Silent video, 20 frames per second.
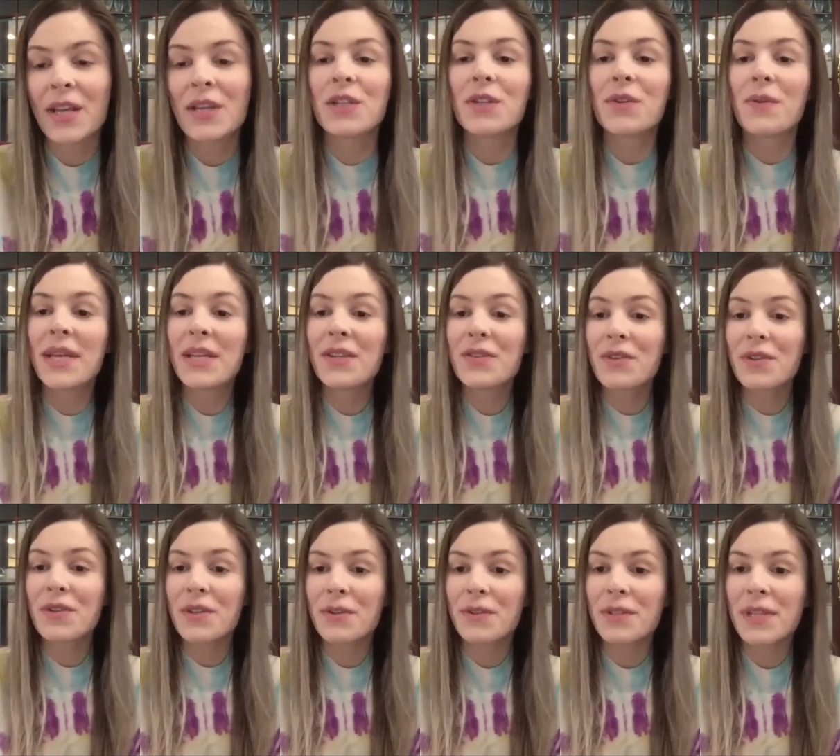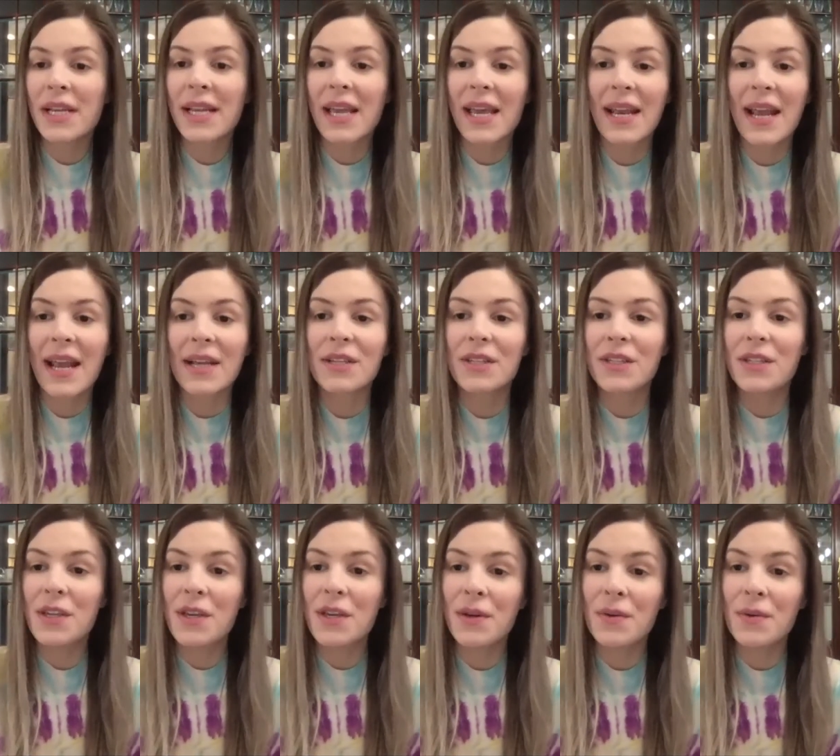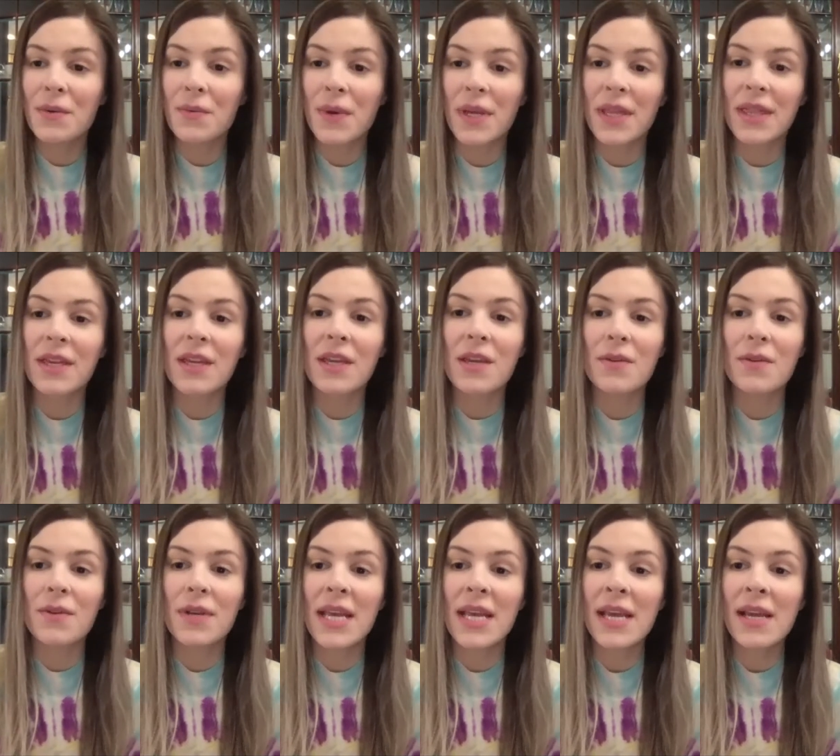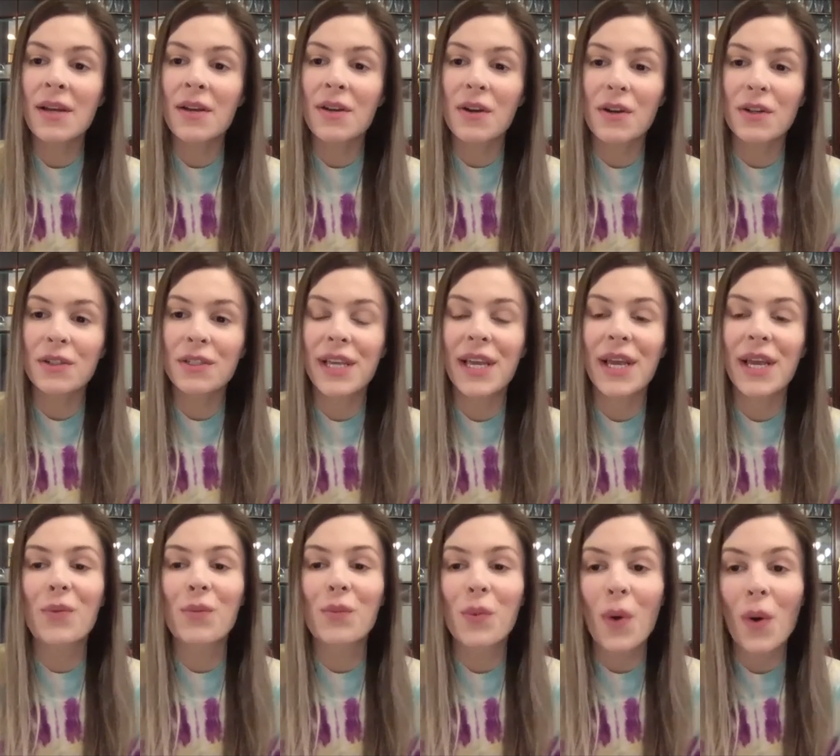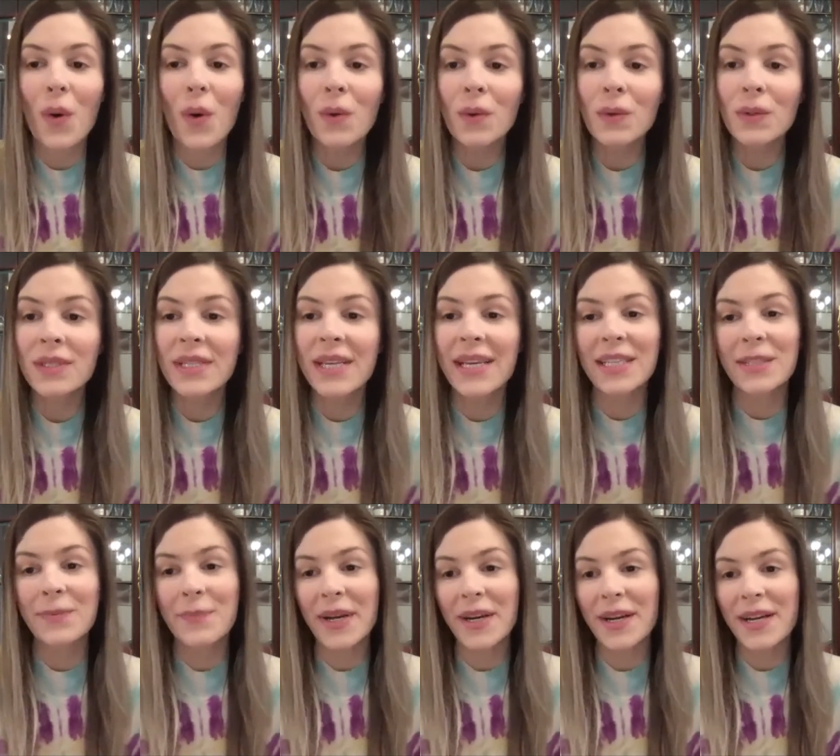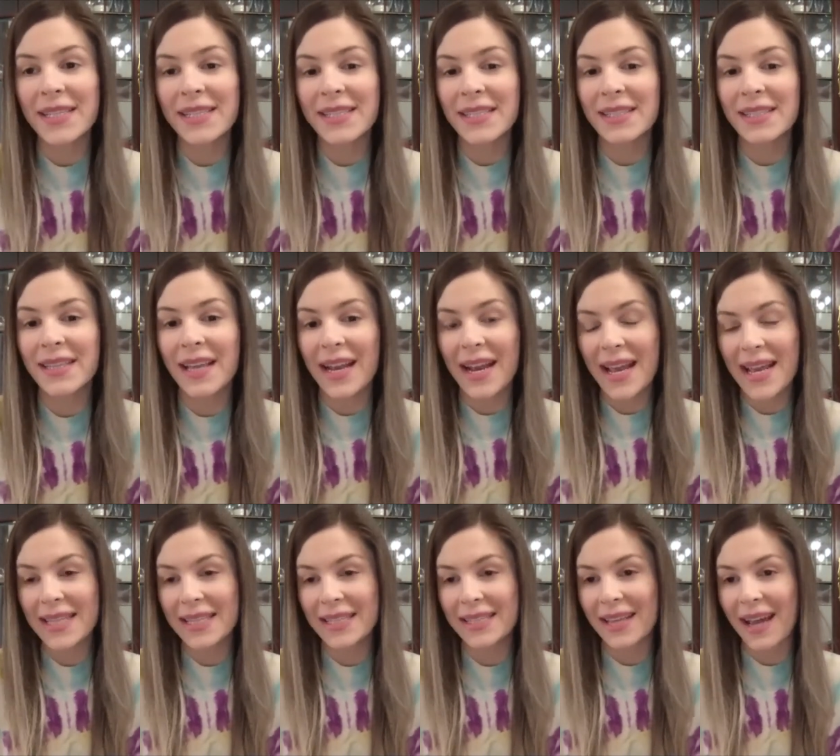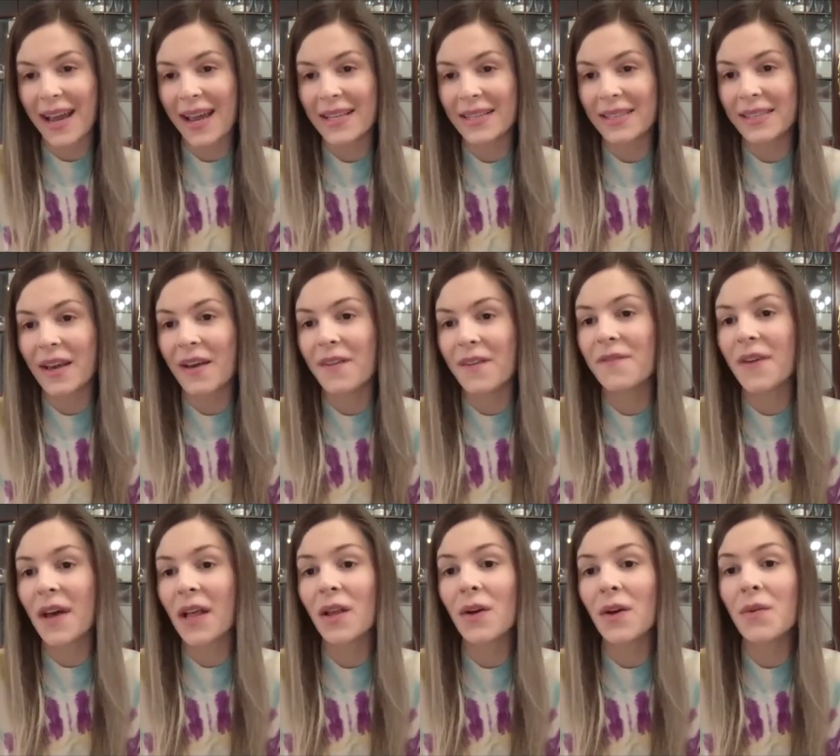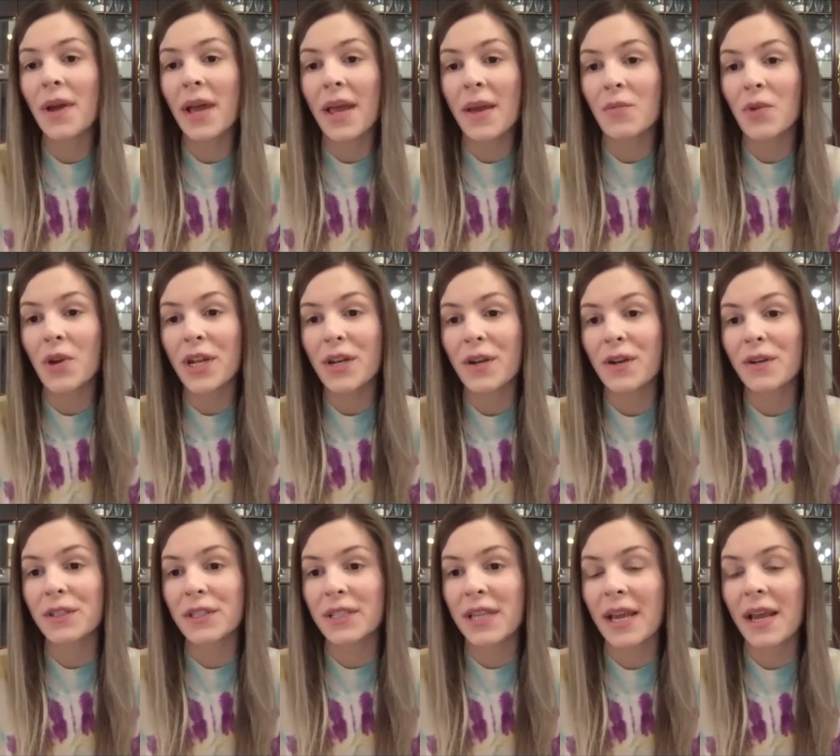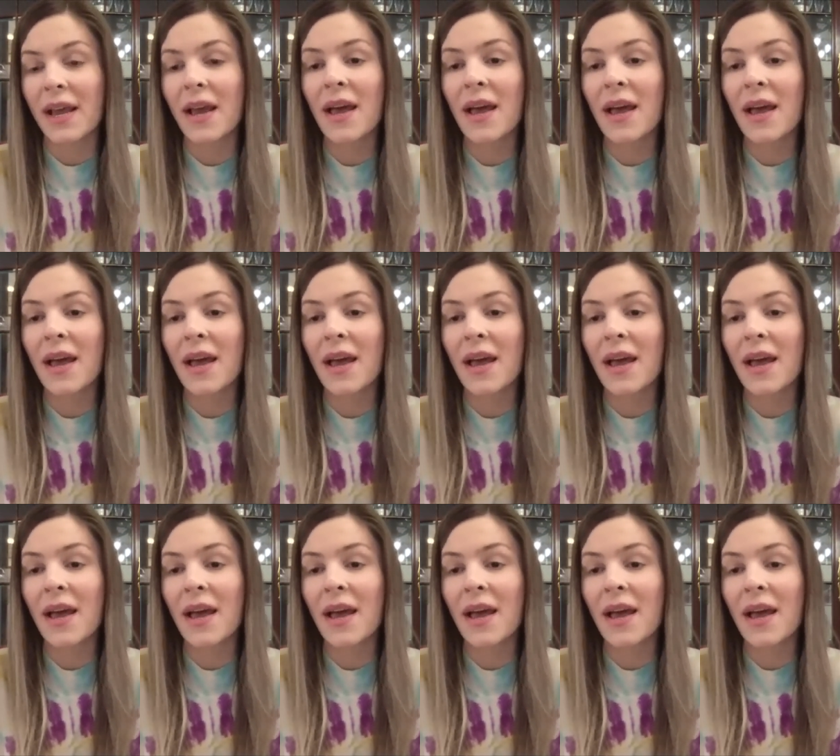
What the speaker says: to introduce and connect you with the unique nursing roles, experiences, and insights of fellow Emory nursing